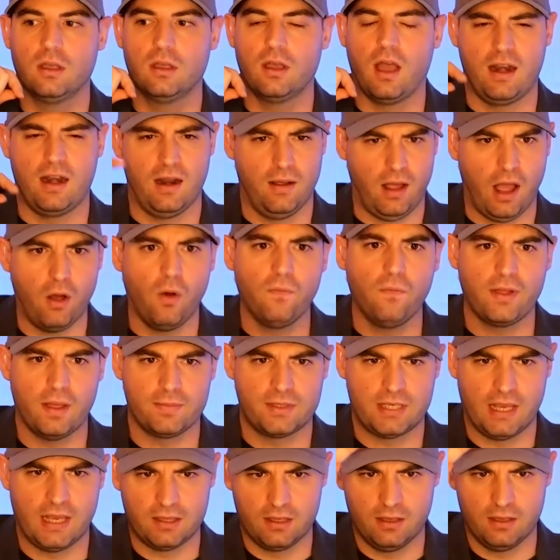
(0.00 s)
And hopefully I'm
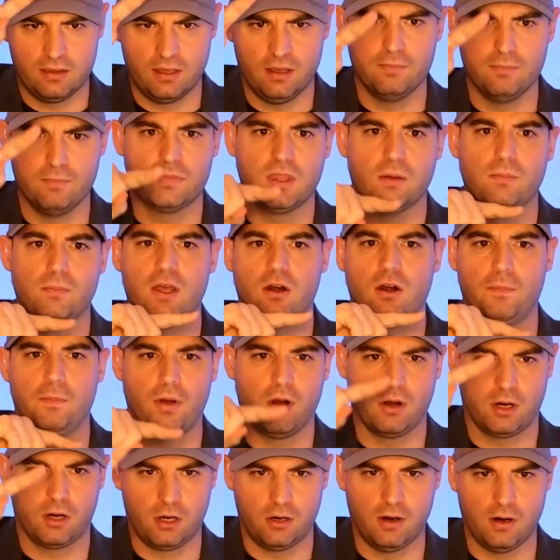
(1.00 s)
saying that the middle
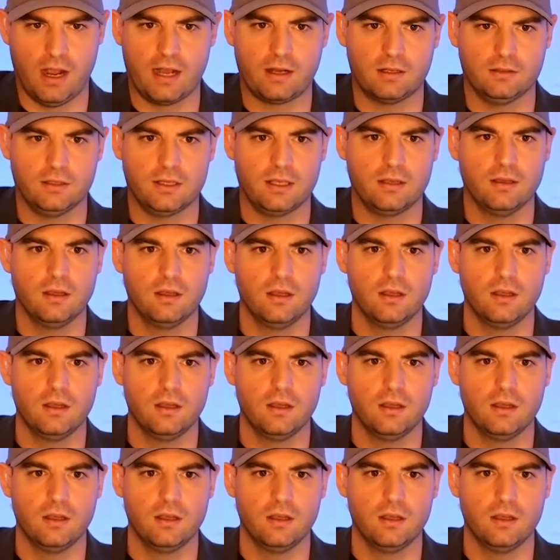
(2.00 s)
part correctly,